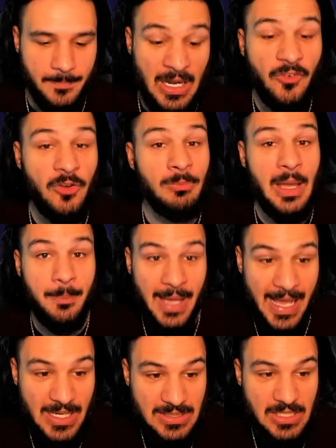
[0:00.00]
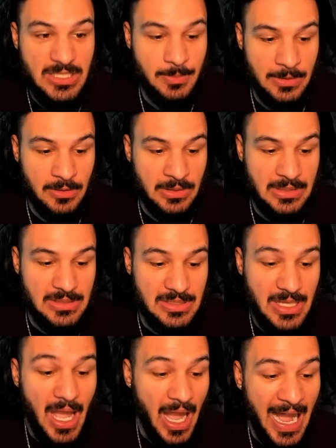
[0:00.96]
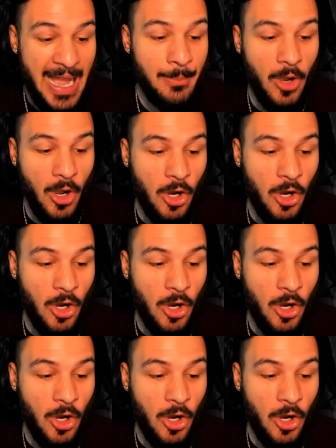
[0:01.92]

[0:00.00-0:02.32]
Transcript: Now, from my past experience, I'm